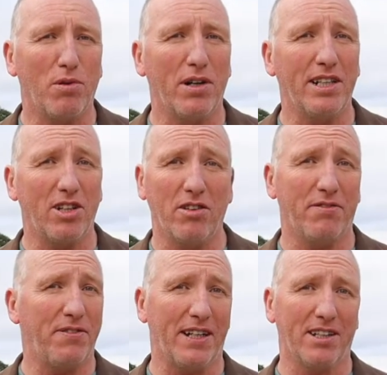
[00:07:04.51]
One is on the
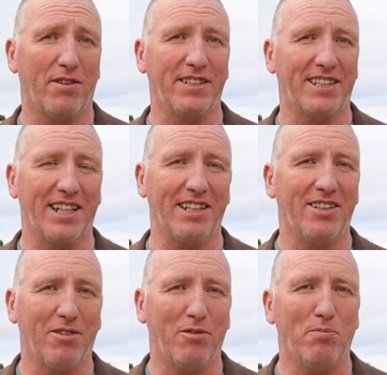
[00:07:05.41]
field, obviously, you know,